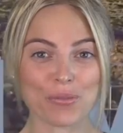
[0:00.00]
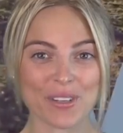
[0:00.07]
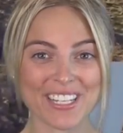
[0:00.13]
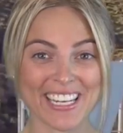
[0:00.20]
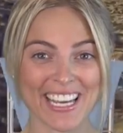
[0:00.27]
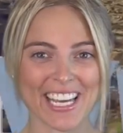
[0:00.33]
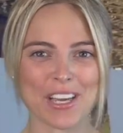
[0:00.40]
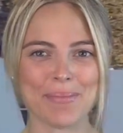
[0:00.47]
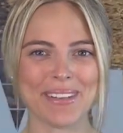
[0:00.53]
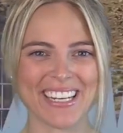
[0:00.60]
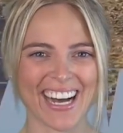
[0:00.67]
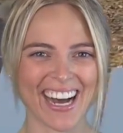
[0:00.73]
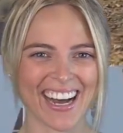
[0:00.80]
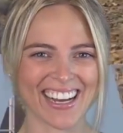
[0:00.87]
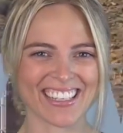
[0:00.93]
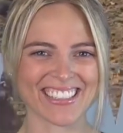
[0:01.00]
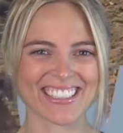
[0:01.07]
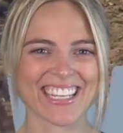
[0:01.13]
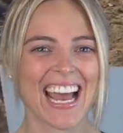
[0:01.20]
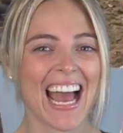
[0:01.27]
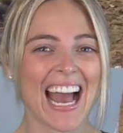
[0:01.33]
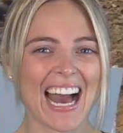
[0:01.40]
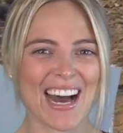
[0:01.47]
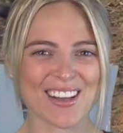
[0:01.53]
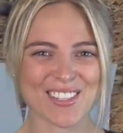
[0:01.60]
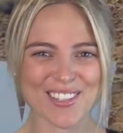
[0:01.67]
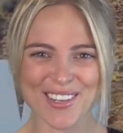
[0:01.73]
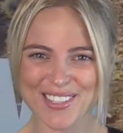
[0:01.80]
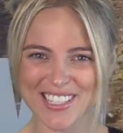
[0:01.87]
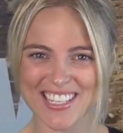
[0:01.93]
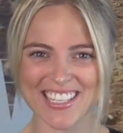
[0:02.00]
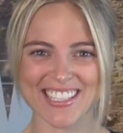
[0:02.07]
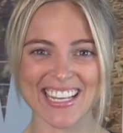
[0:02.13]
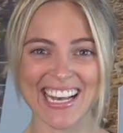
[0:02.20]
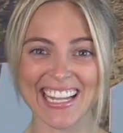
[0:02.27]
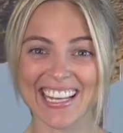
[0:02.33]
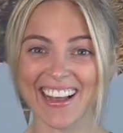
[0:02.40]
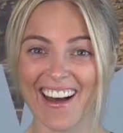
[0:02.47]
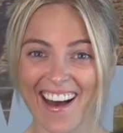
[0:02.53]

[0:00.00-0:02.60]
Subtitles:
for Nicki Minaj. Our sources are telling